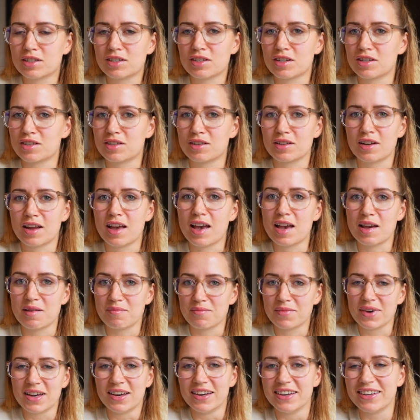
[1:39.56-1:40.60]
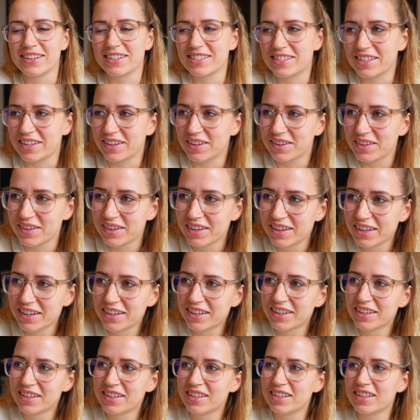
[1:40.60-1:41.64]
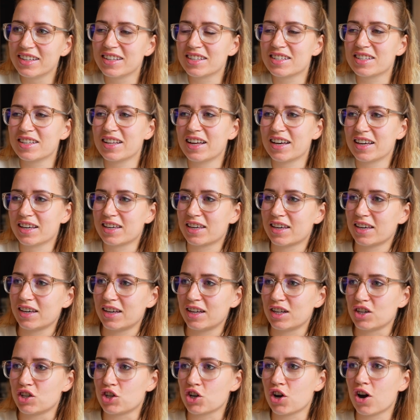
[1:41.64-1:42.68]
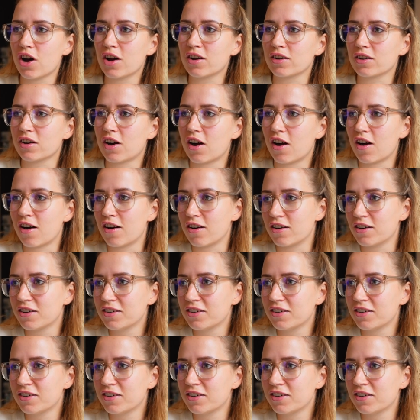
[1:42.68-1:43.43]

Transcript: That's just the name. So it's like John car.